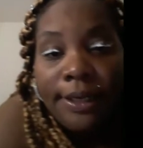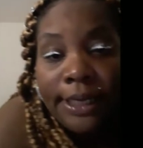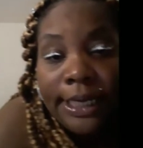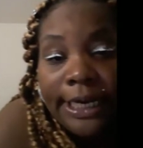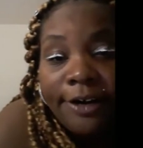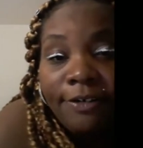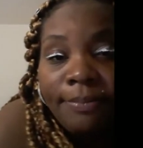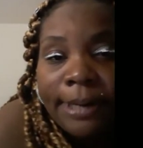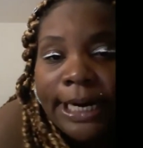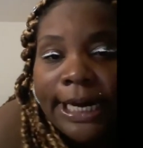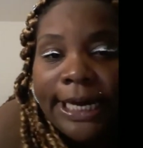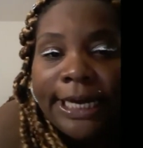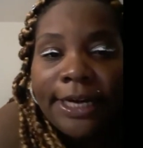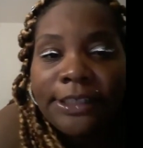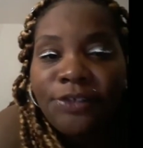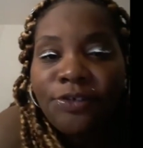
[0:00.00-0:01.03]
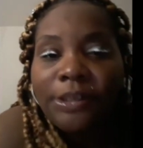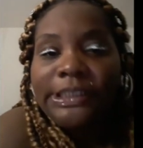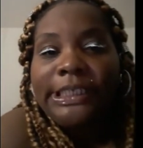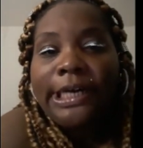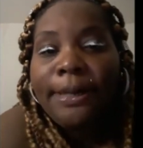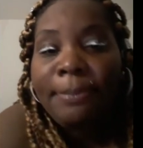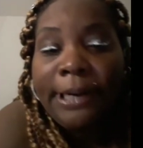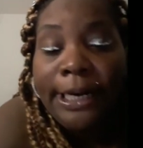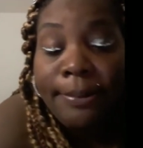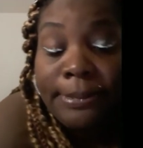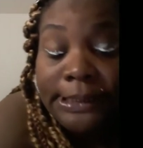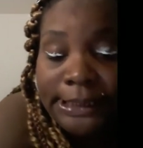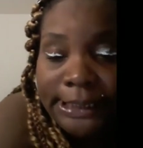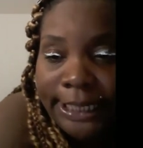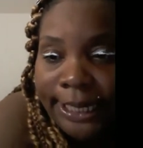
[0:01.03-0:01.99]
Hey everybody, how y'all doing today? My name
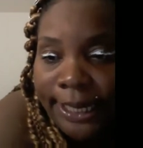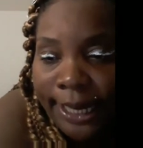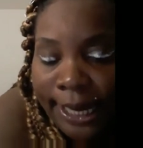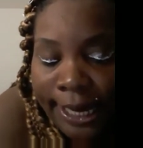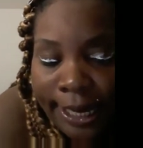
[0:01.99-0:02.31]
is Tay,